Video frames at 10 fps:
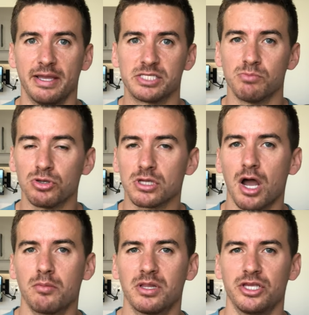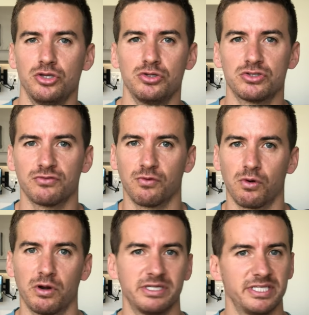it's most commonly used
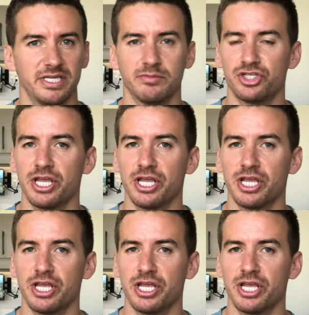for T M